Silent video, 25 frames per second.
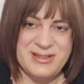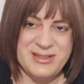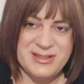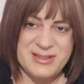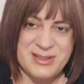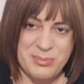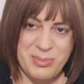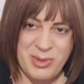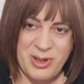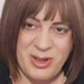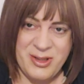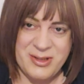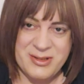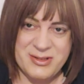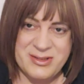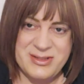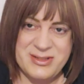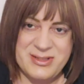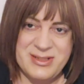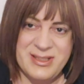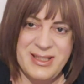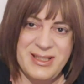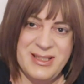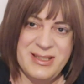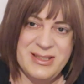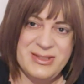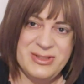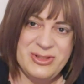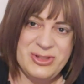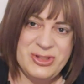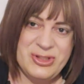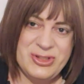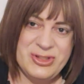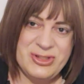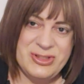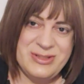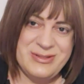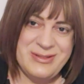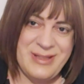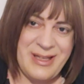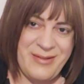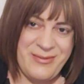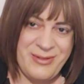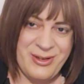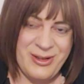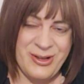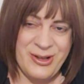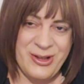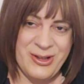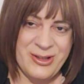the box, have
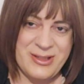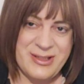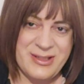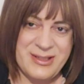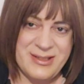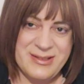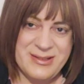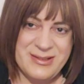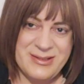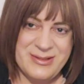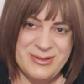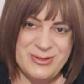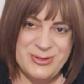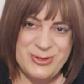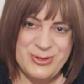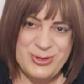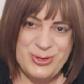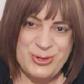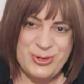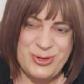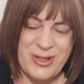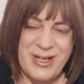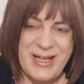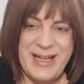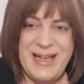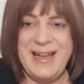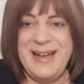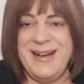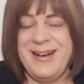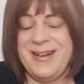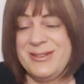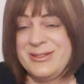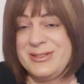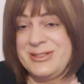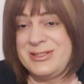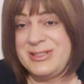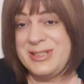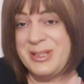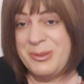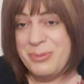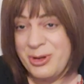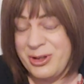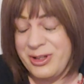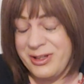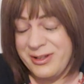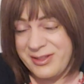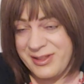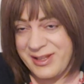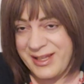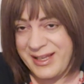a look, try it out, see what
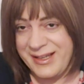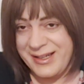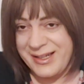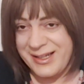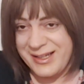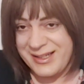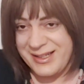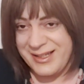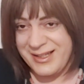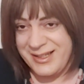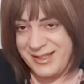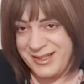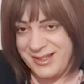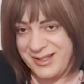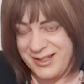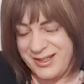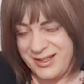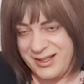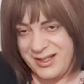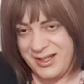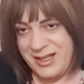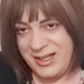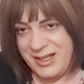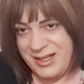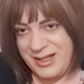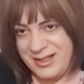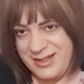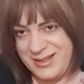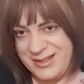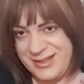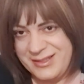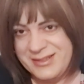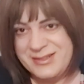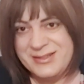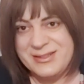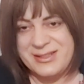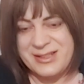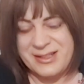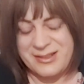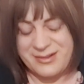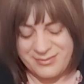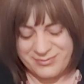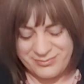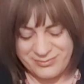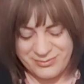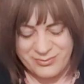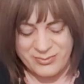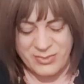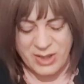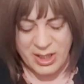you think, and
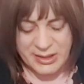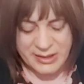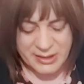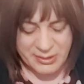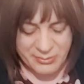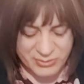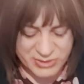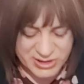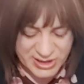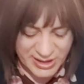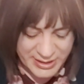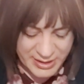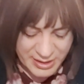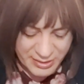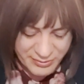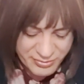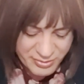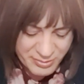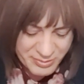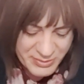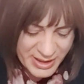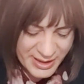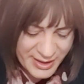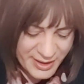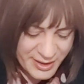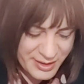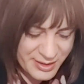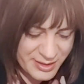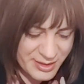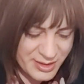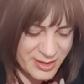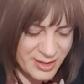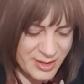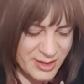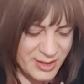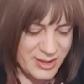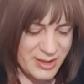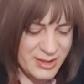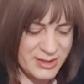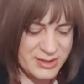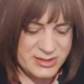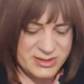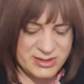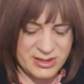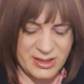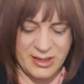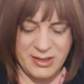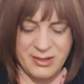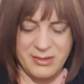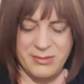then take it from there.
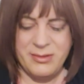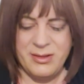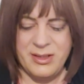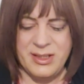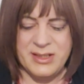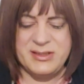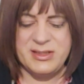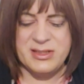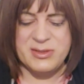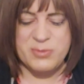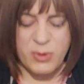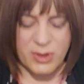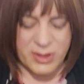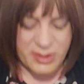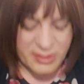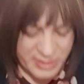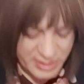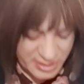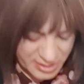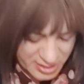So this is one of the